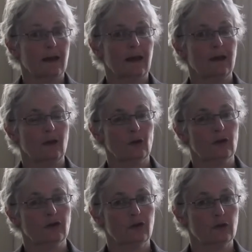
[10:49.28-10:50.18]
in order
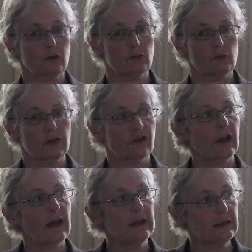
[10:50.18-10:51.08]
to
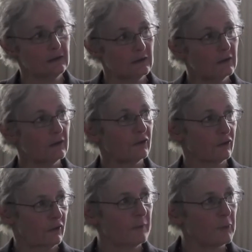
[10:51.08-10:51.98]
retain
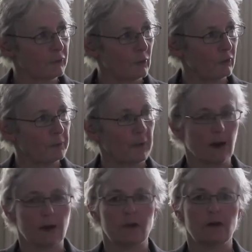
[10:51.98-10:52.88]
some of what's
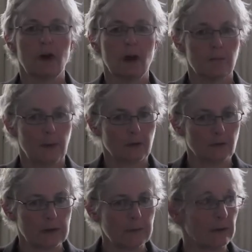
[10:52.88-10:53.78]
past, but
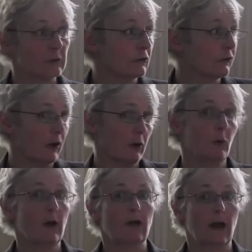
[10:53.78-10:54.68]
rebuild. So
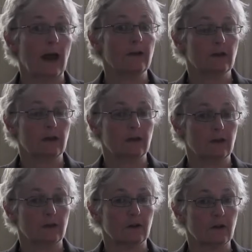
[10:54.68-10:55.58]
we're at
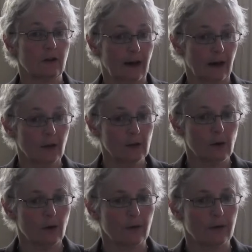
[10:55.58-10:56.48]
Heslington now,
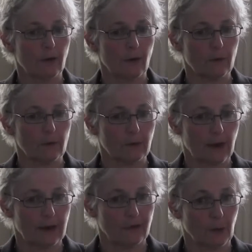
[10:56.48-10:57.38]
on the
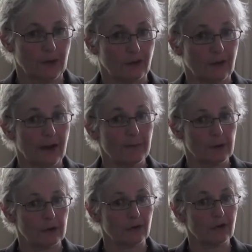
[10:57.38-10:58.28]
House West
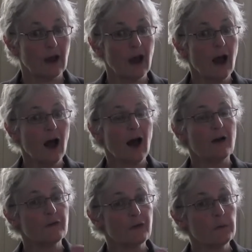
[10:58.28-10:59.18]
campus,
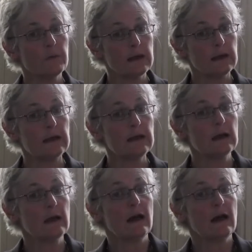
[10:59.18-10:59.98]
and for me,